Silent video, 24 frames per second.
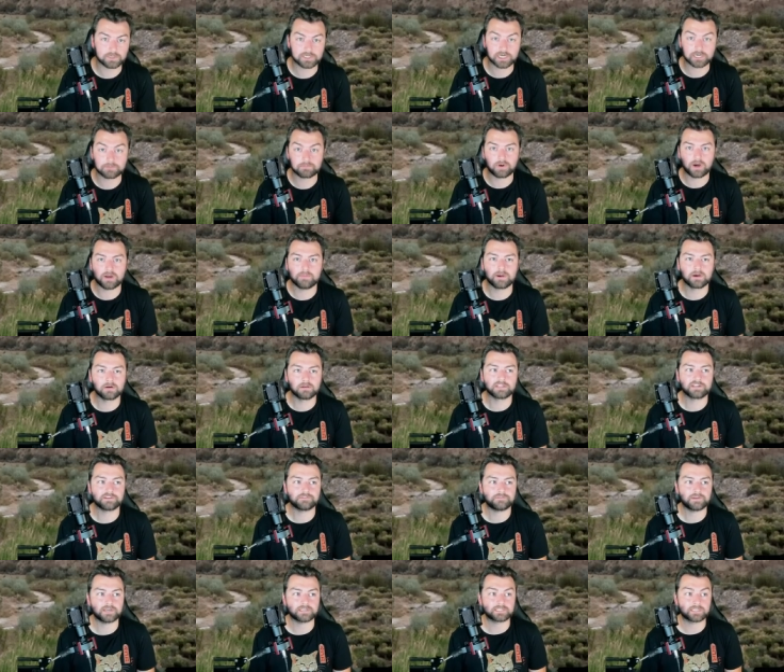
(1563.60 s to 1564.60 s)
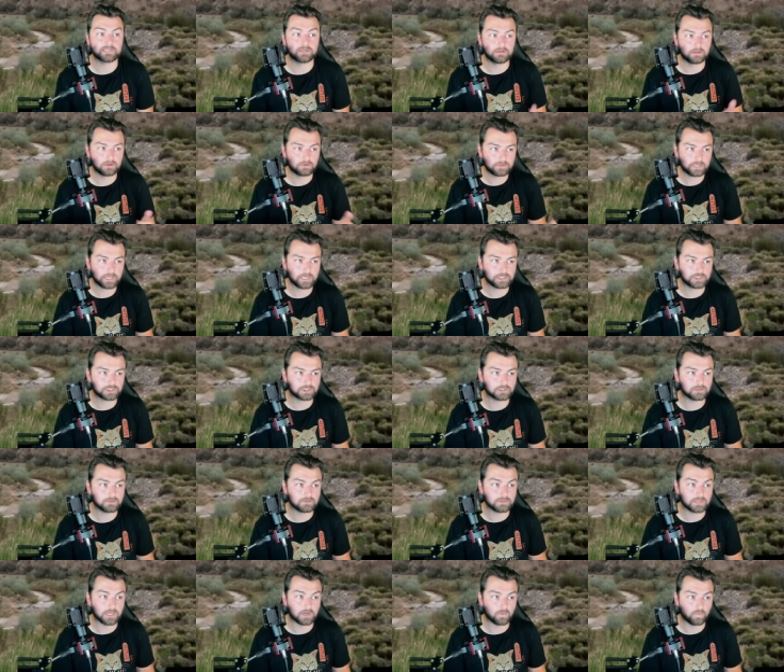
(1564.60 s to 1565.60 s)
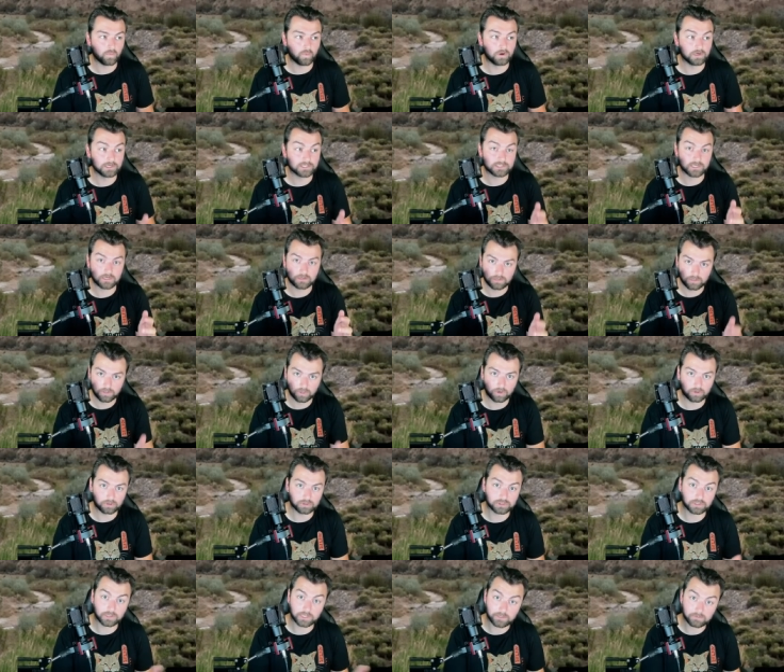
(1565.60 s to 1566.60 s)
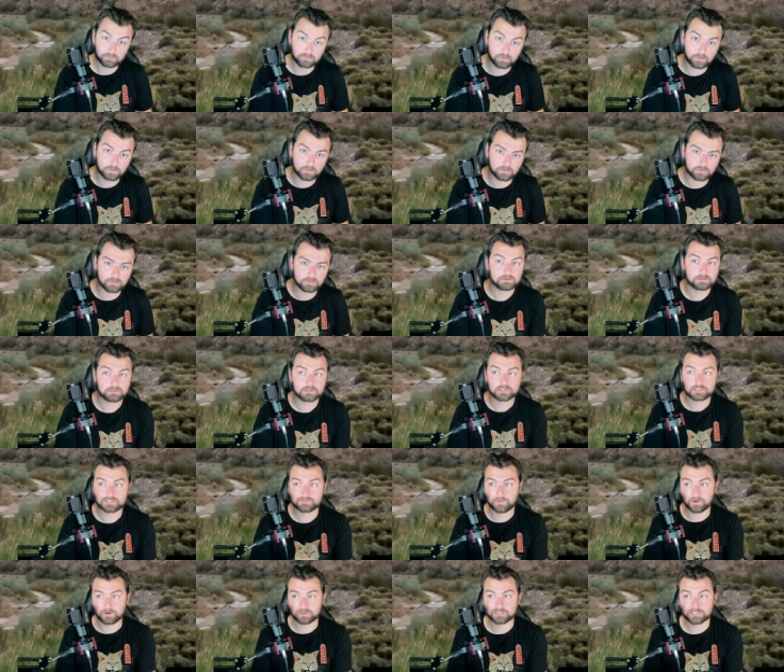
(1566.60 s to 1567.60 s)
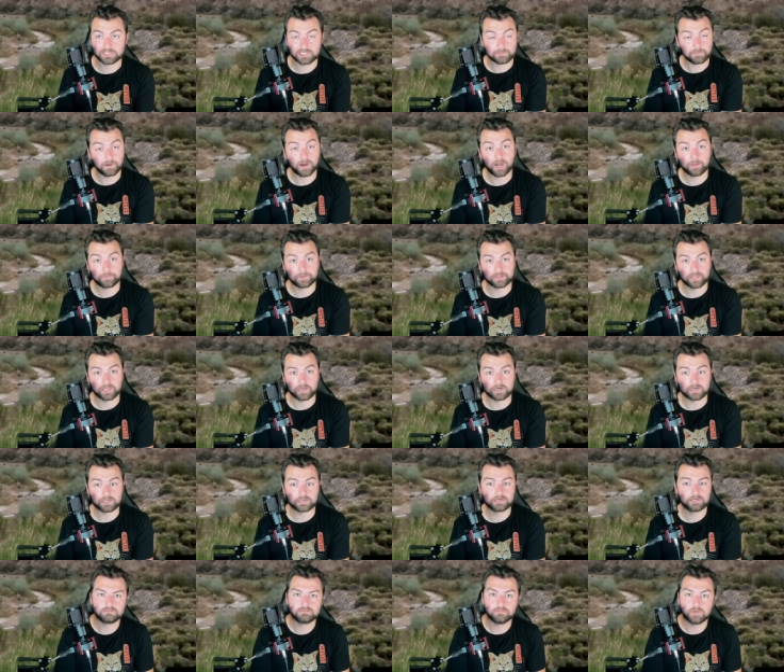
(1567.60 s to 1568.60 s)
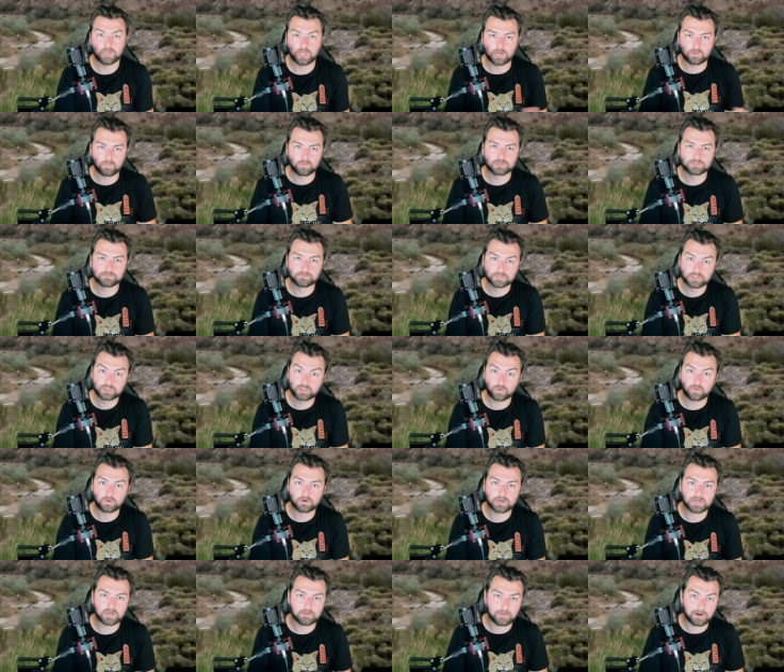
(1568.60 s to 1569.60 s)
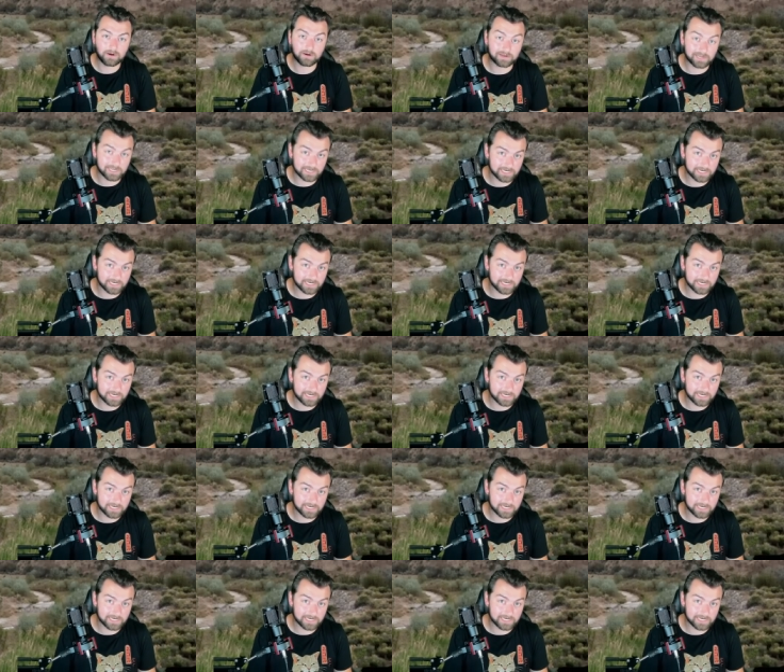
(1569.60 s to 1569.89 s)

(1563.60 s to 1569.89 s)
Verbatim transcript: had primarily affected a location that was largely rural, sparsely populated, and was majority American